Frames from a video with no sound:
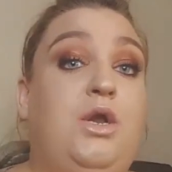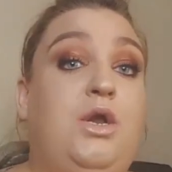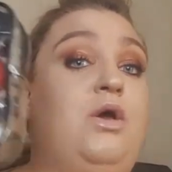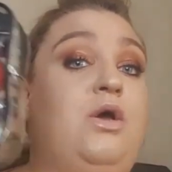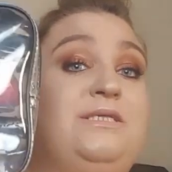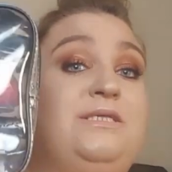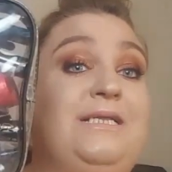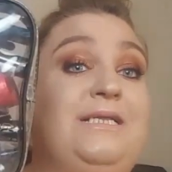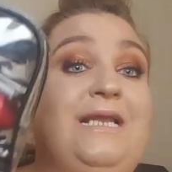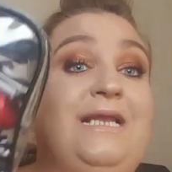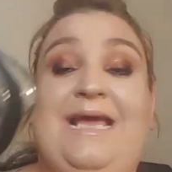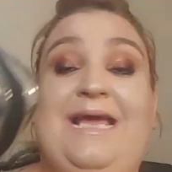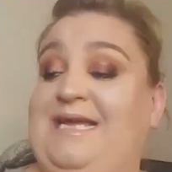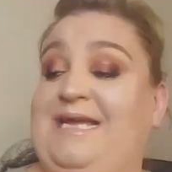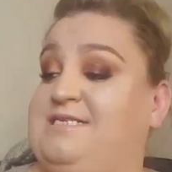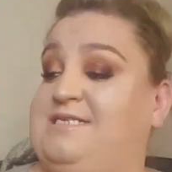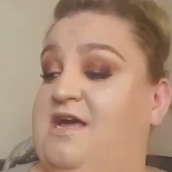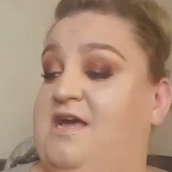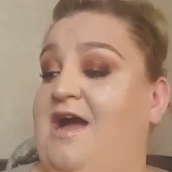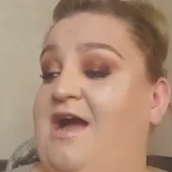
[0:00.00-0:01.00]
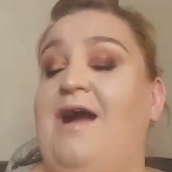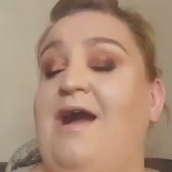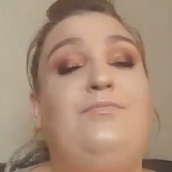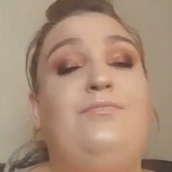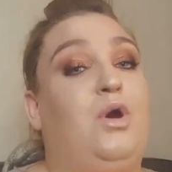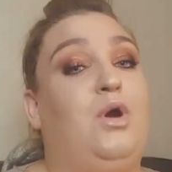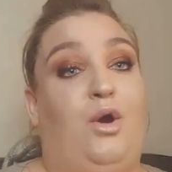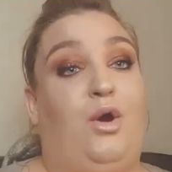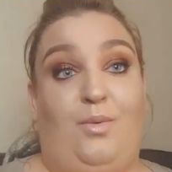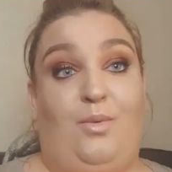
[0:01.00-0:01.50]
nice and neat,
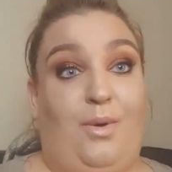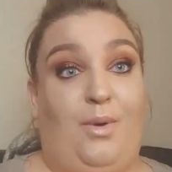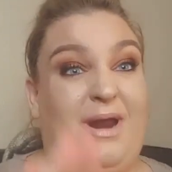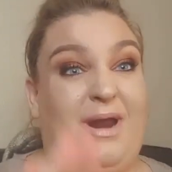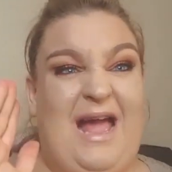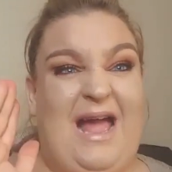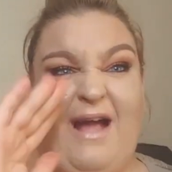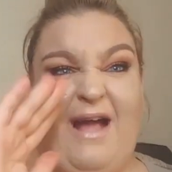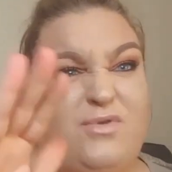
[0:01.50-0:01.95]
haven't got to worry.